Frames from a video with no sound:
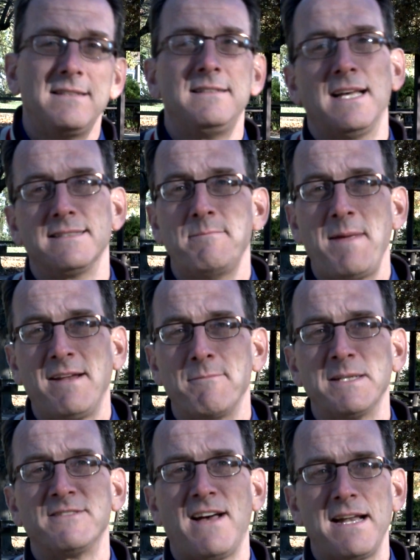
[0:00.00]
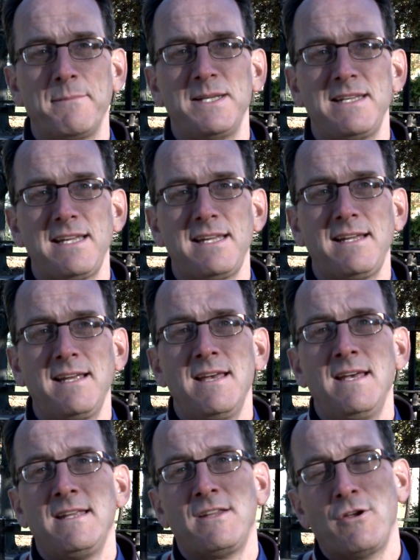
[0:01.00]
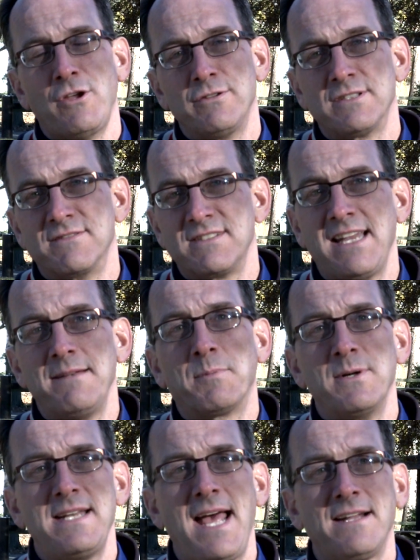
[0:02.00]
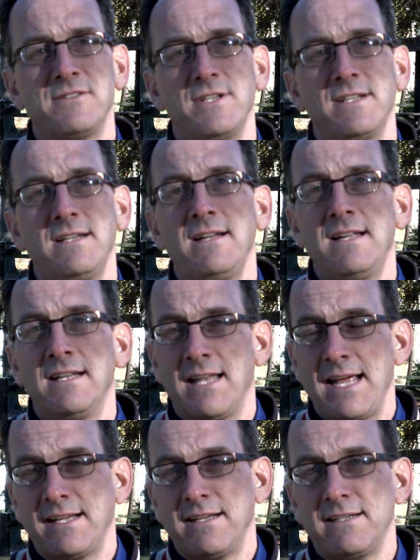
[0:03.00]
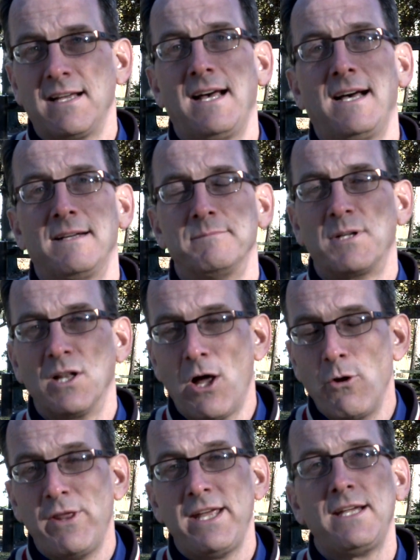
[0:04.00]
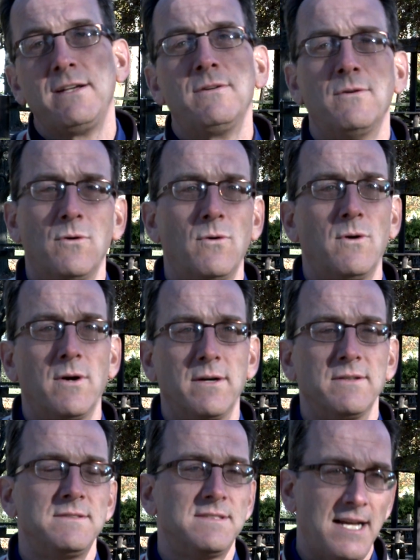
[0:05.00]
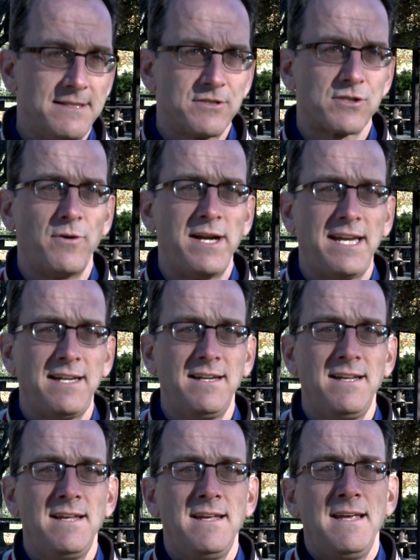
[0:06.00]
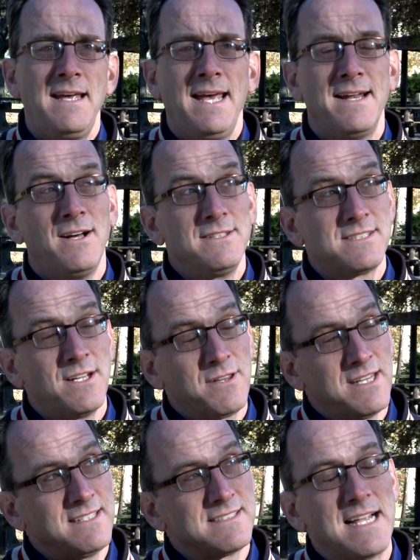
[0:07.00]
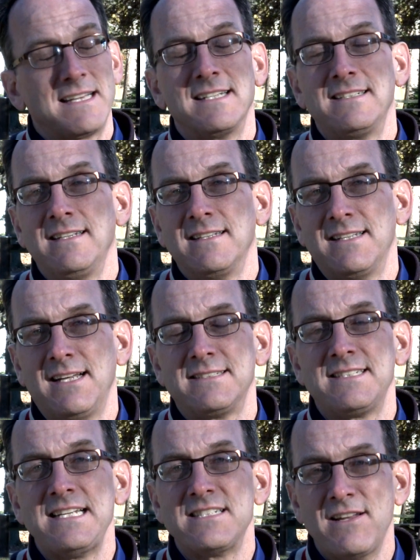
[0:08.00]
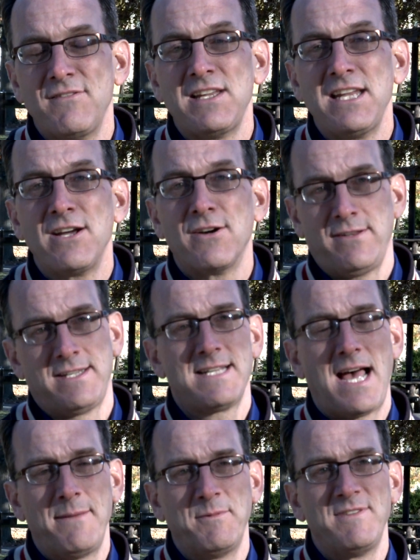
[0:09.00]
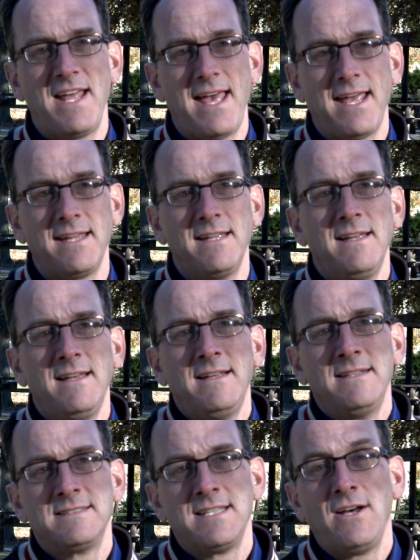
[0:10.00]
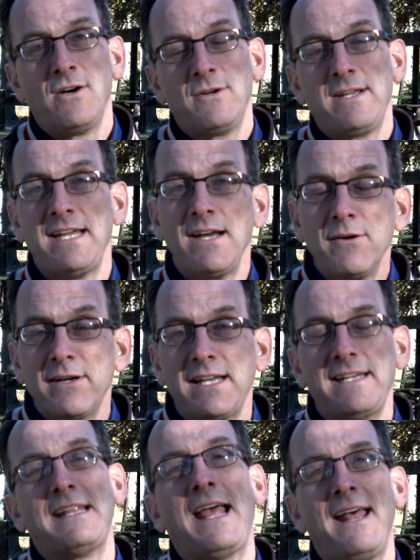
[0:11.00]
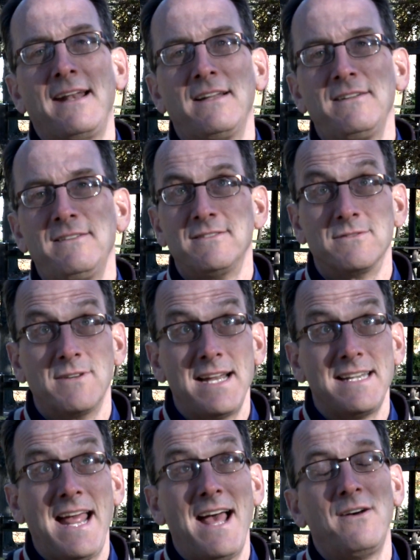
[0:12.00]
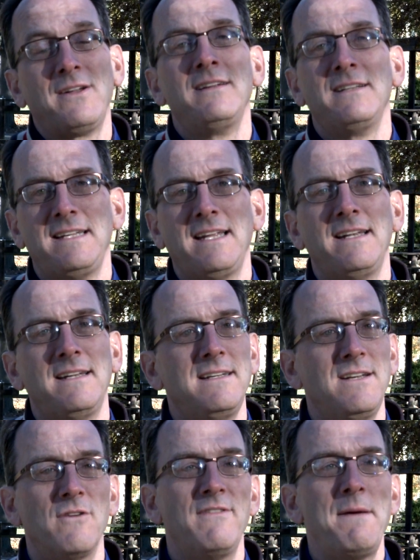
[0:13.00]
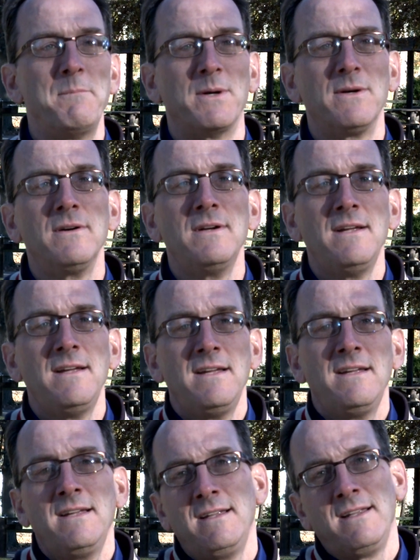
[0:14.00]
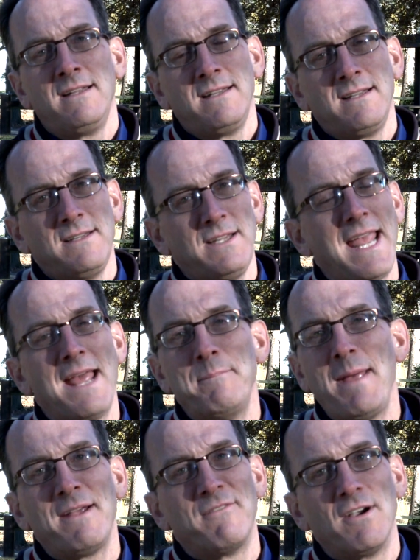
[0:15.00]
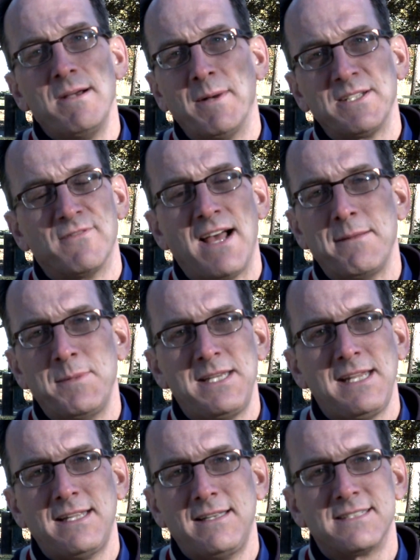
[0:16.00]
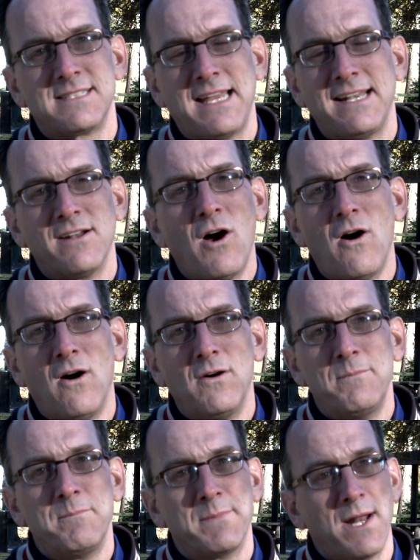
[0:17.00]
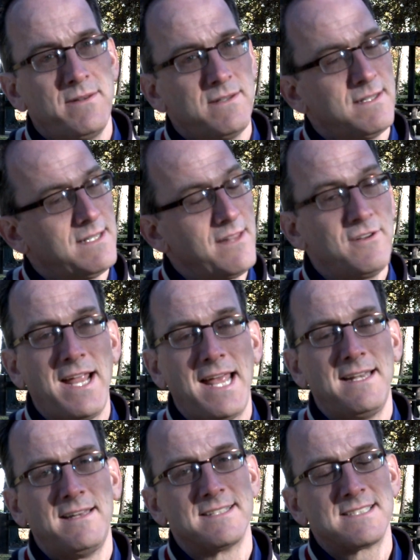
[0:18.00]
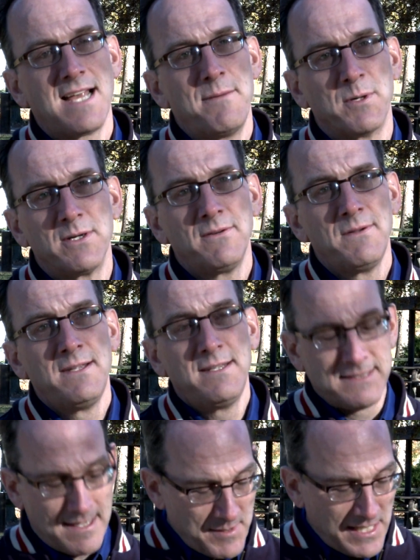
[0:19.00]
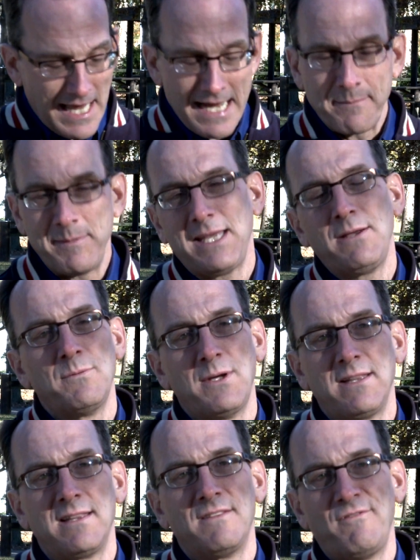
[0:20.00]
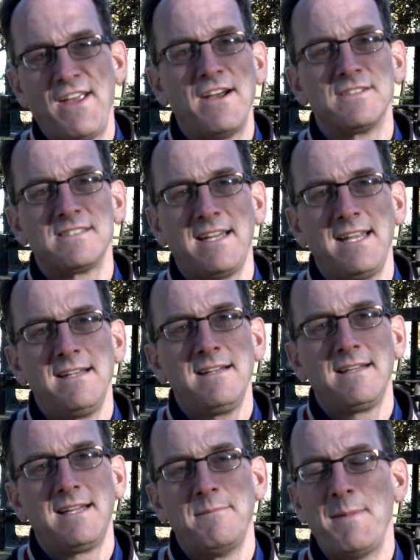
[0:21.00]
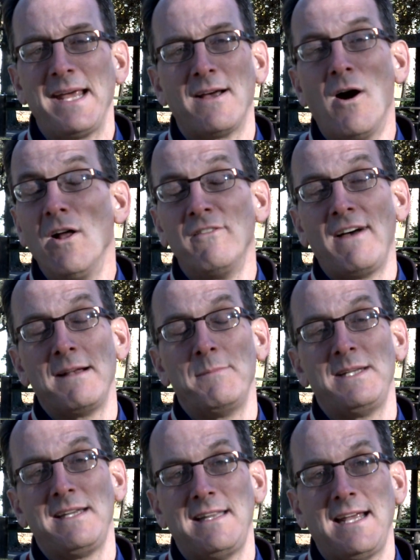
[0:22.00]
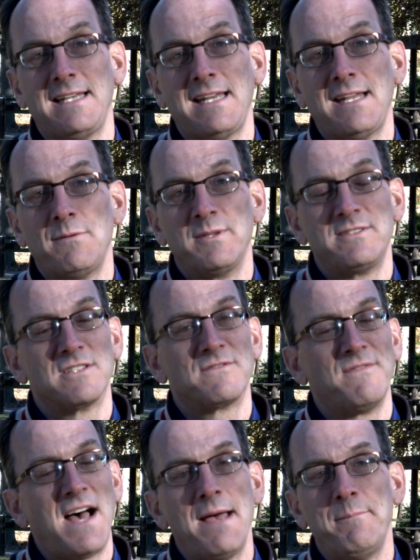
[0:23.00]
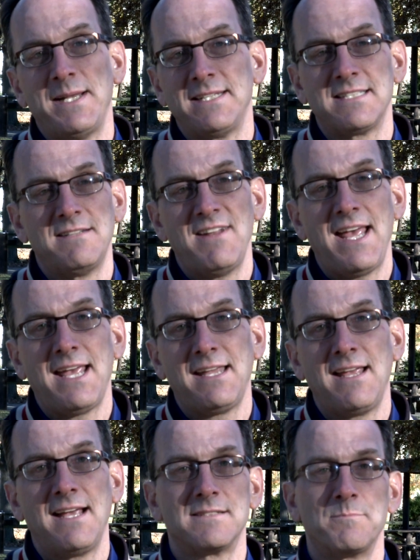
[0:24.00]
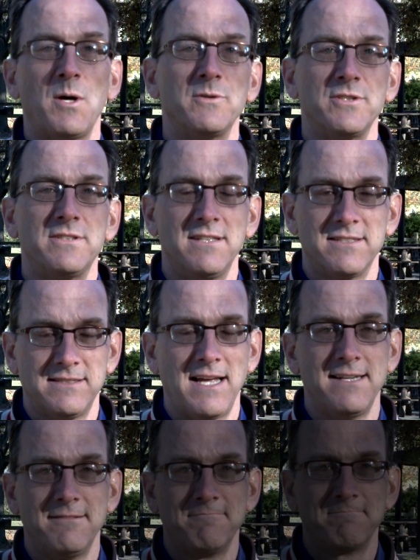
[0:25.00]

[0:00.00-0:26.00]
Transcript: doesn't make much vitamin D. Your use of skin protection, like clothing or sunscreen, and also things like the season of the year and the time of day. So here in Indiana, right now in November, you can't make very much vitamin D in the skin at all. But on the other hand, in the summer, somebody like me with fair skin can make all the vitamin D they need with just 5 minutes a day exposure to the sun.